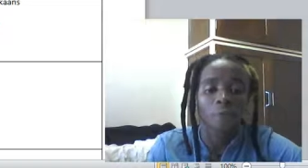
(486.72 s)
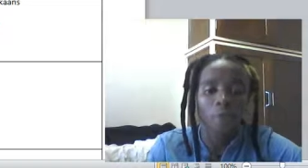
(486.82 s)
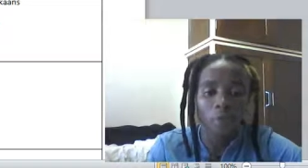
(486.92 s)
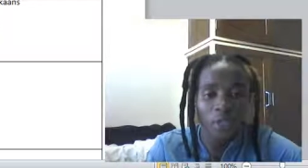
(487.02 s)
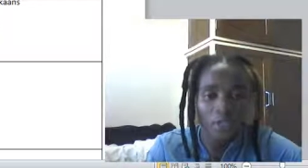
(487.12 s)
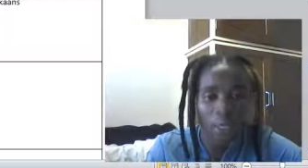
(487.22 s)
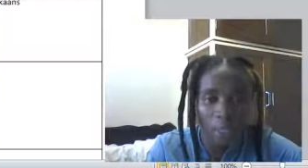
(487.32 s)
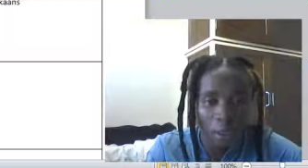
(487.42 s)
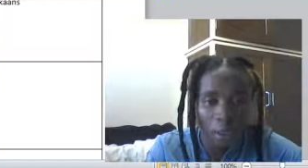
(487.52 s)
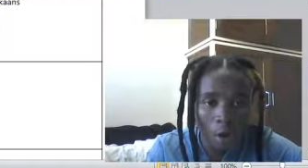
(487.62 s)
From the
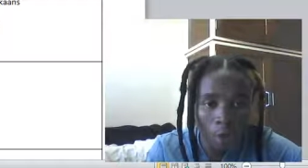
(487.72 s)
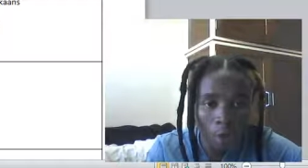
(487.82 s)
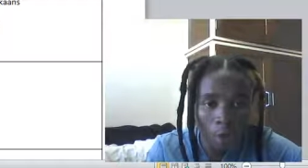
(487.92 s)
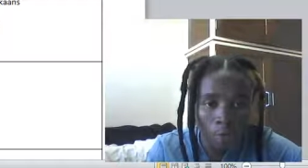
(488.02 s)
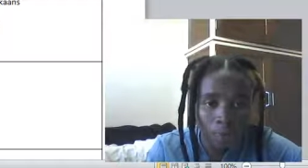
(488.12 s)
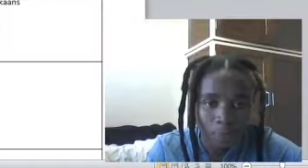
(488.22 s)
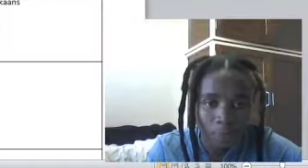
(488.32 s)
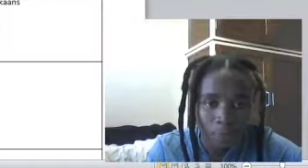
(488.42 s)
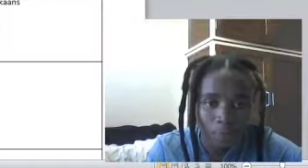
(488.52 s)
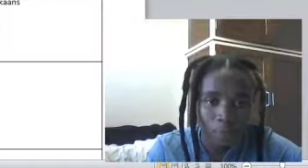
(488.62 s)
third column,
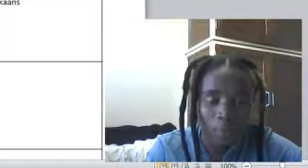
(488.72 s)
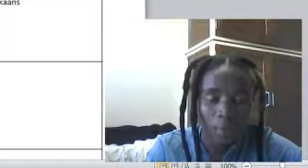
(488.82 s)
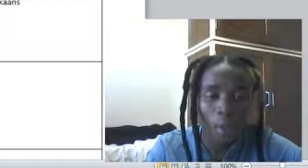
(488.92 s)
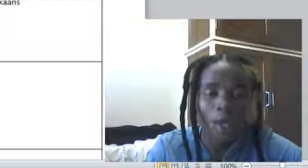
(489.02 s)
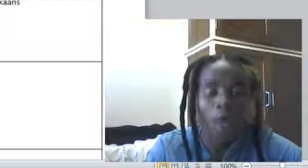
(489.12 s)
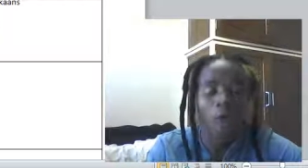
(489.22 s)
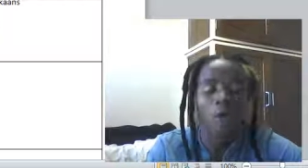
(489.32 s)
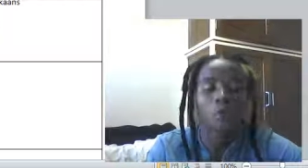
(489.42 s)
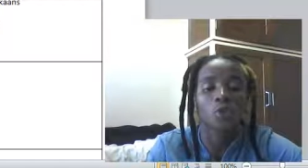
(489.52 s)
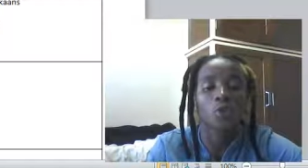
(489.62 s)

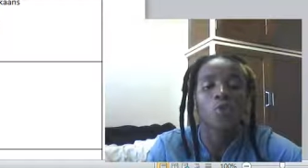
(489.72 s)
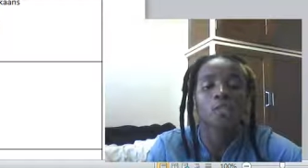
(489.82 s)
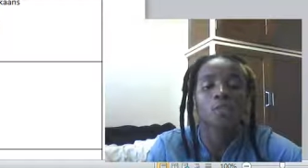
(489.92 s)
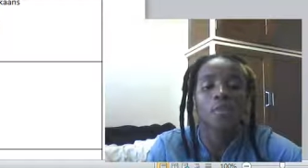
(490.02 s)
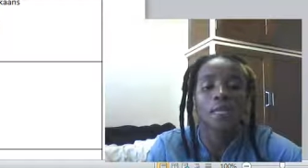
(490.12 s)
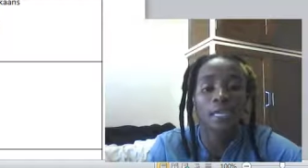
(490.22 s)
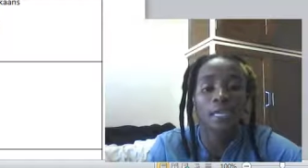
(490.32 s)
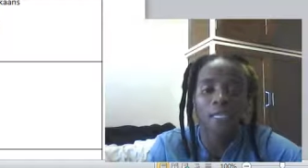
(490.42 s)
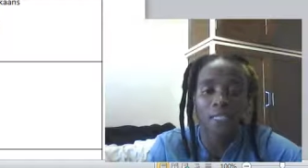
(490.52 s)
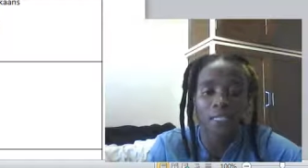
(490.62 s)
you explain
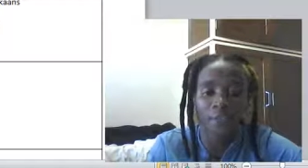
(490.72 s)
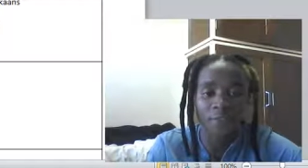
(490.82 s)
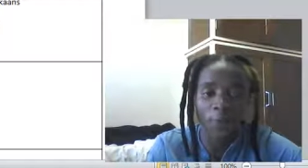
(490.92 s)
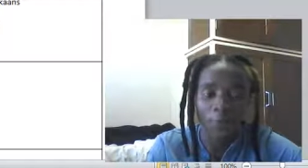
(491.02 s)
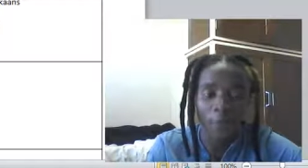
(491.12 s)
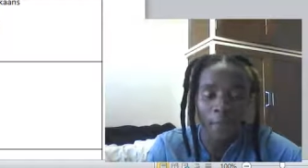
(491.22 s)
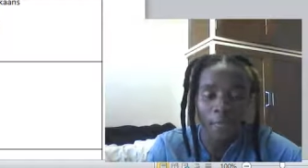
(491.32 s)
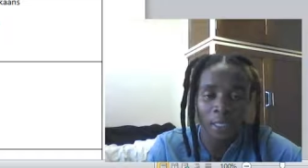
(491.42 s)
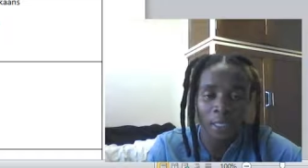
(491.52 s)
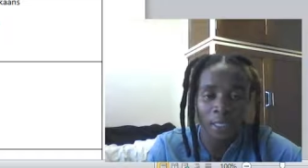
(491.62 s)
its
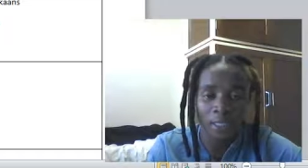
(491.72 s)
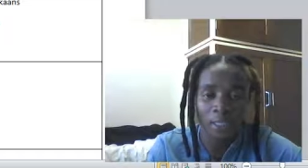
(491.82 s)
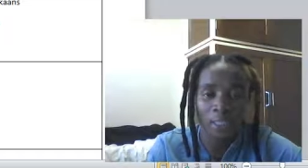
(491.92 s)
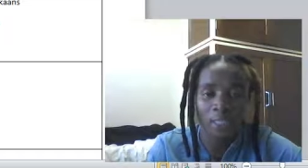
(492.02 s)
development.